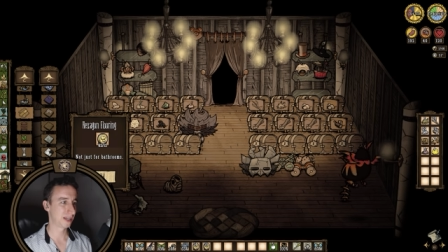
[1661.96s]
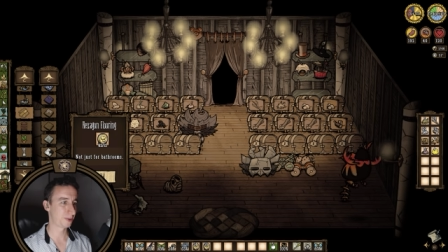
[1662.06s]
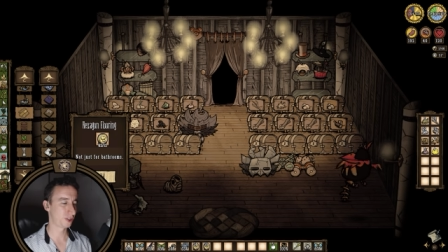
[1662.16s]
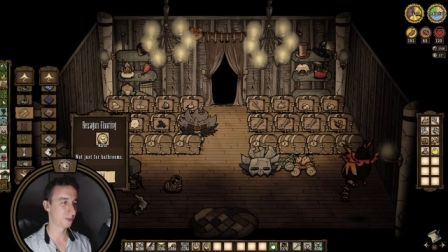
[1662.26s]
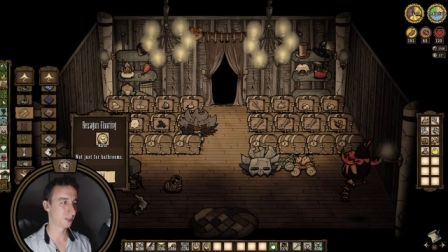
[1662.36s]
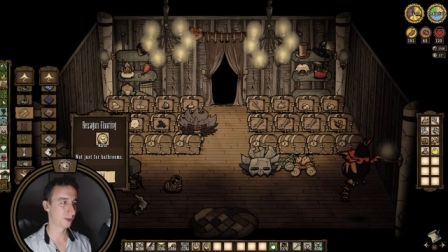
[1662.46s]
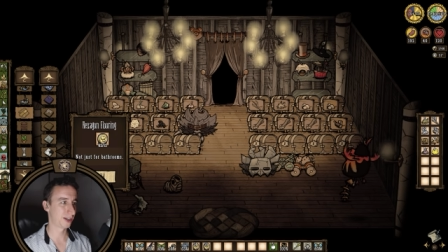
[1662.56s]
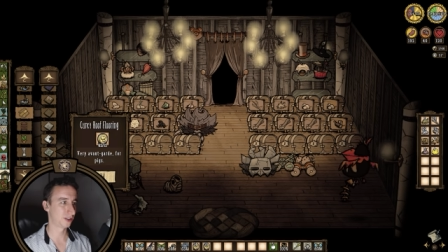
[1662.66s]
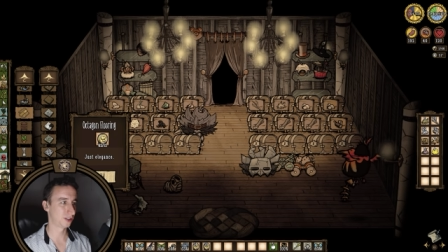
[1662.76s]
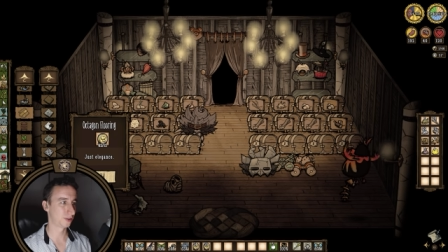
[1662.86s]
Might be too much
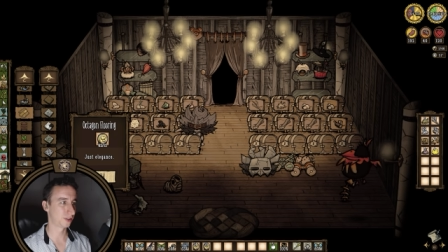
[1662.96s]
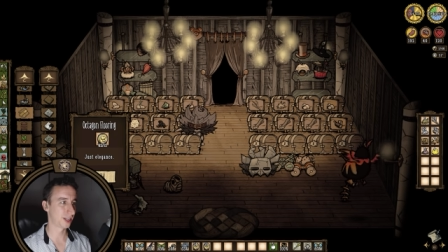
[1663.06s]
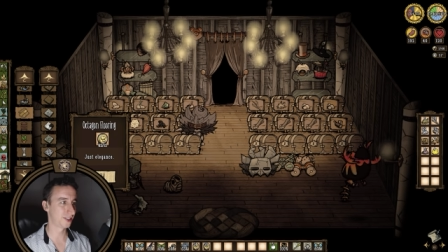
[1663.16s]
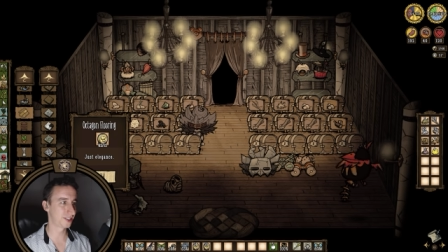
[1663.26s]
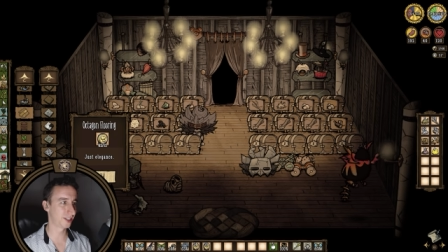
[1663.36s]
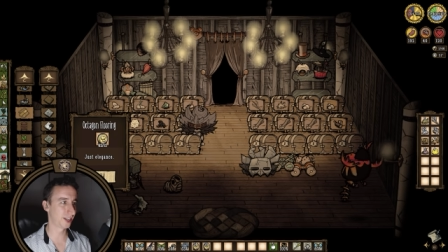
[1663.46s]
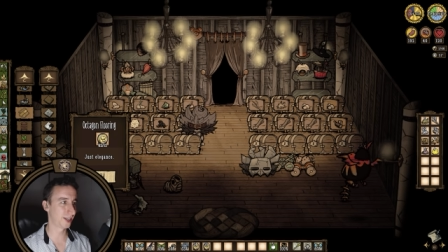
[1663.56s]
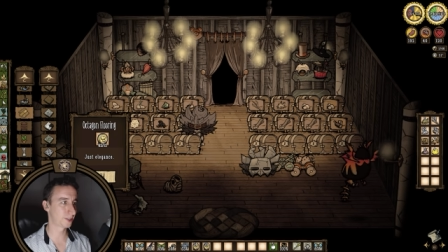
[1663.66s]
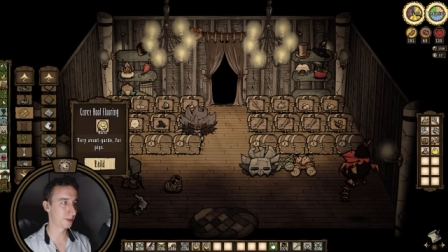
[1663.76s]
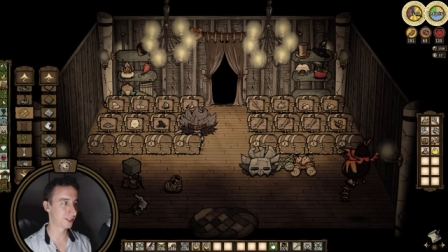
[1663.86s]
brown. Oof. And this is gonna
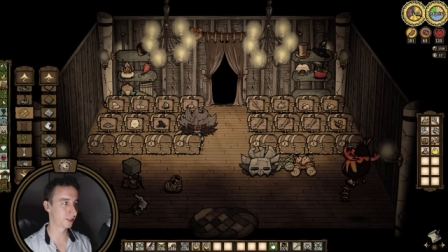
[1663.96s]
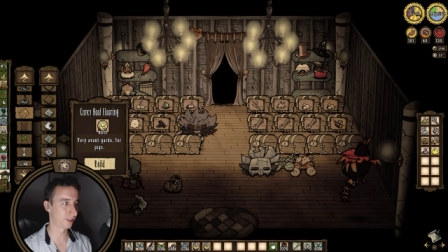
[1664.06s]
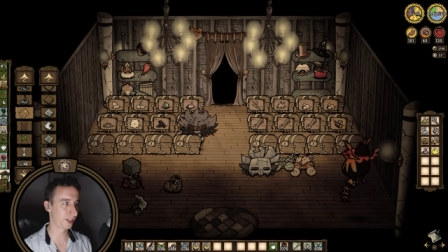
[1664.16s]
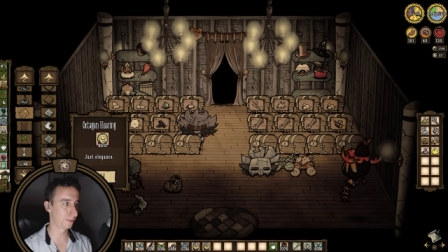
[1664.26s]
get expensive,